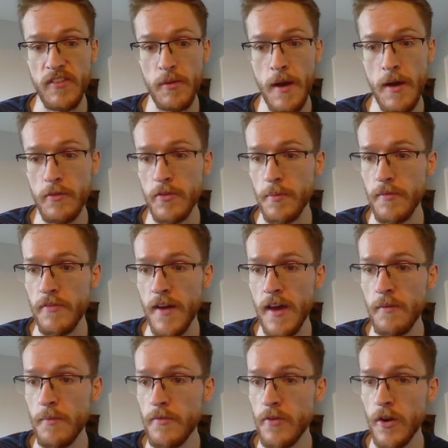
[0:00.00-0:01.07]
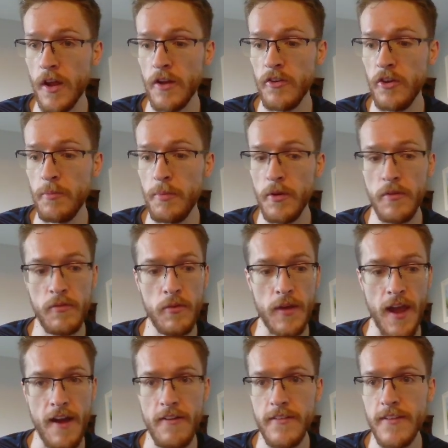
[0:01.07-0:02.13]
well, to be fair. We've got our new beautiful
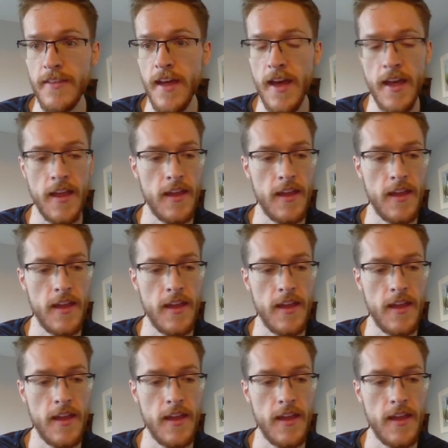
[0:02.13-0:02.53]
character there.